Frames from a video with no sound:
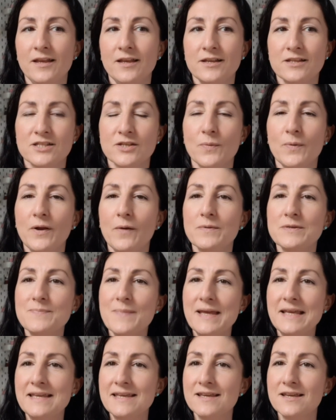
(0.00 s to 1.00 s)
So when I was
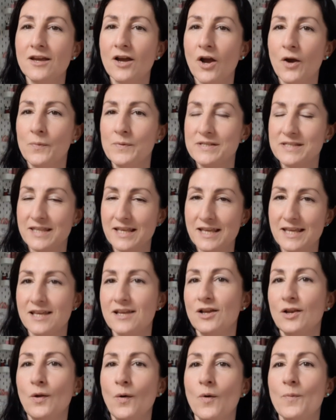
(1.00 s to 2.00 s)
making it, I was thinking
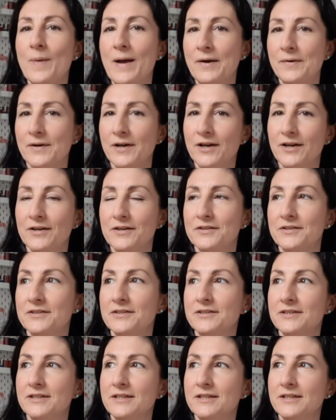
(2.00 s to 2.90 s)
a lot about her.